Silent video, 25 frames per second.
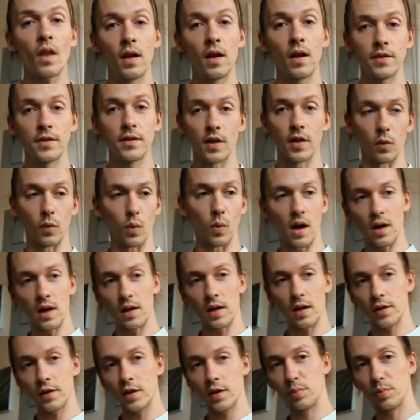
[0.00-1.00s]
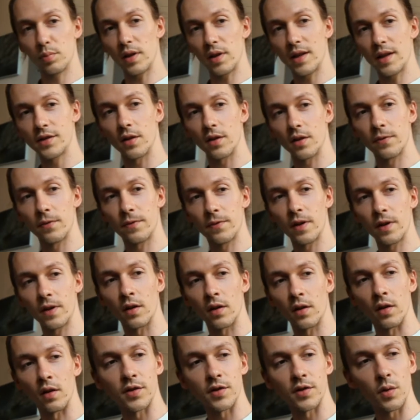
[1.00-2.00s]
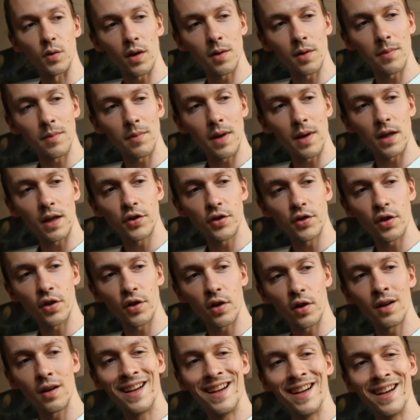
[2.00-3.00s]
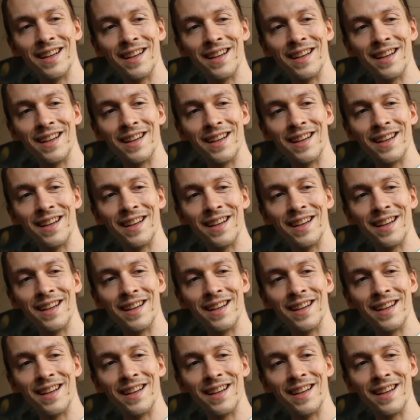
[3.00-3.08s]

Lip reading: So while you place your fingers, you want to make sure